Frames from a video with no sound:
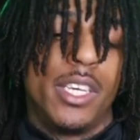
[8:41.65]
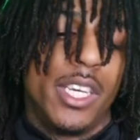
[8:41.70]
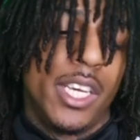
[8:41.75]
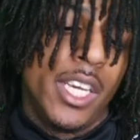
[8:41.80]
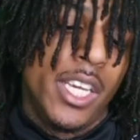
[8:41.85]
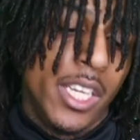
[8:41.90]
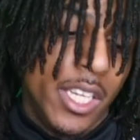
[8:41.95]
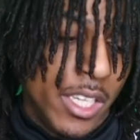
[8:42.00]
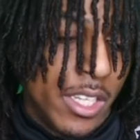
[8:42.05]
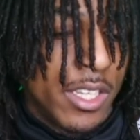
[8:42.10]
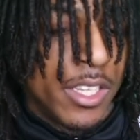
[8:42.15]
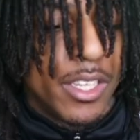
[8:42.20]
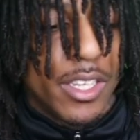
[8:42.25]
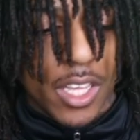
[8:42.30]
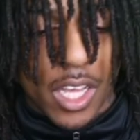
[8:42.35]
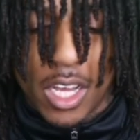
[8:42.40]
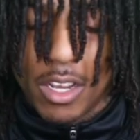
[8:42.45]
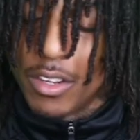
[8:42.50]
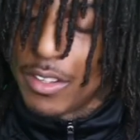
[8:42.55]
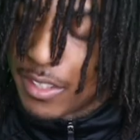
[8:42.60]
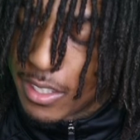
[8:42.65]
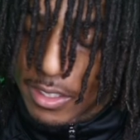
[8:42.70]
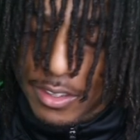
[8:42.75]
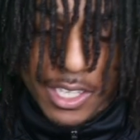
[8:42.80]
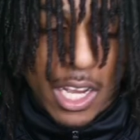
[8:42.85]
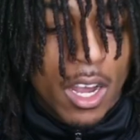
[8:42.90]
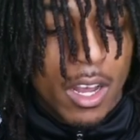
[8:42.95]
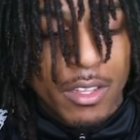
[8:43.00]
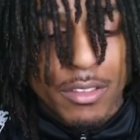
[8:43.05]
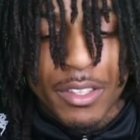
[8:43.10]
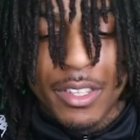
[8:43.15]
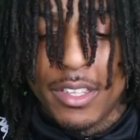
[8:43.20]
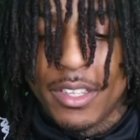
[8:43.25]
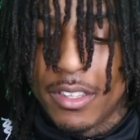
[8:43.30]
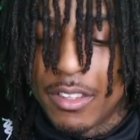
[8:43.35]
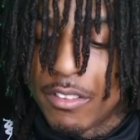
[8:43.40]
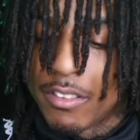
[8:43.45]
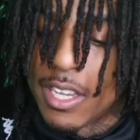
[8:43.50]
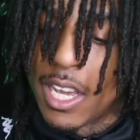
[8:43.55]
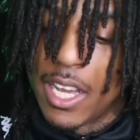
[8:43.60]
Hey, 10,000 in
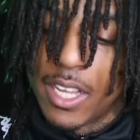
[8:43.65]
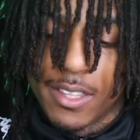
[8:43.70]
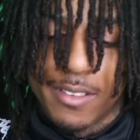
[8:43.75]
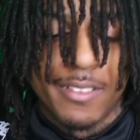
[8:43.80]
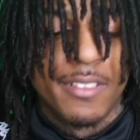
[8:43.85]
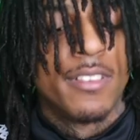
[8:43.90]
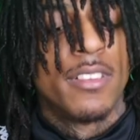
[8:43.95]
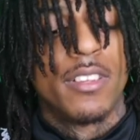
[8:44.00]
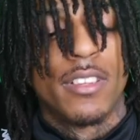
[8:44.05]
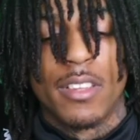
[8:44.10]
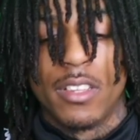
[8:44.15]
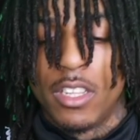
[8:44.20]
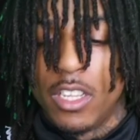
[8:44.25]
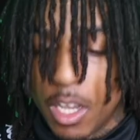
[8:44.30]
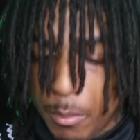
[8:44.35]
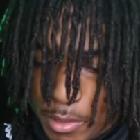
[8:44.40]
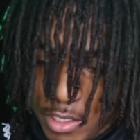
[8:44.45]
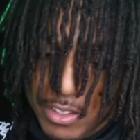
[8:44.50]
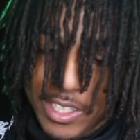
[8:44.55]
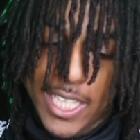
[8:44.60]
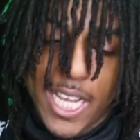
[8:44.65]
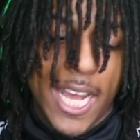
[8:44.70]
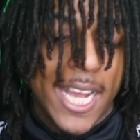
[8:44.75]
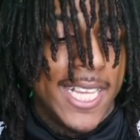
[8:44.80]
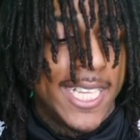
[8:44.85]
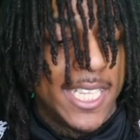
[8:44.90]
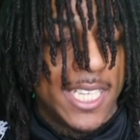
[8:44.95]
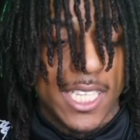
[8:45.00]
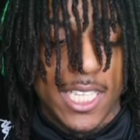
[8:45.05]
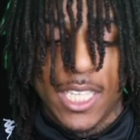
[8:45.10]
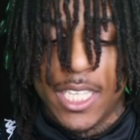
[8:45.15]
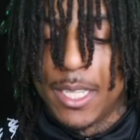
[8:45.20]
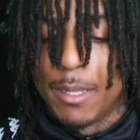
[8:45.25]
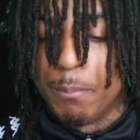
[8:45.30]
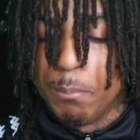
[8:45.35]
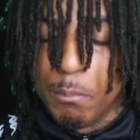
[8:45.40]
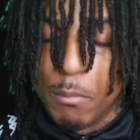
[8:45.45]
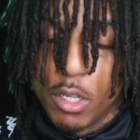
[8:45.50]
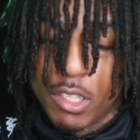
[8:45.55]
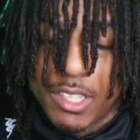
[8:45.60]
the chat. W
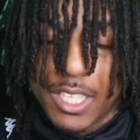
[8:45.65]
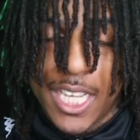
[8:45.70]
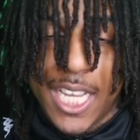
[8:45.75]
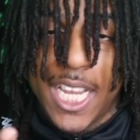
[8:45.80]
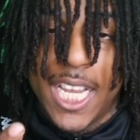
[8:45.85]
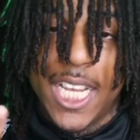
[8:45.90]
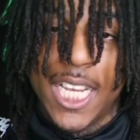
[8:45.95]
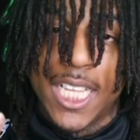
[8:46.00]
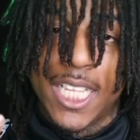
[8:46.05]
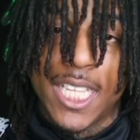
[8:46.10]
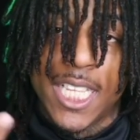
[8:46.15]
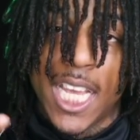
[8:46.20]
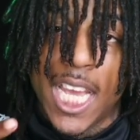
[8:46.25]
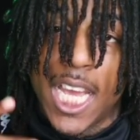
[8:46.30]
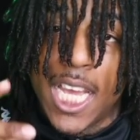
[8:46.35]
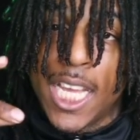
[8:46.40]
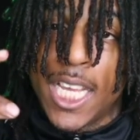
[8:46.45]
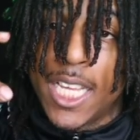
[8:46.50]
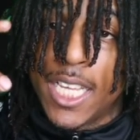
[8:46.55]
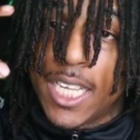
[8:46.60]
reaction. Once again in the chat.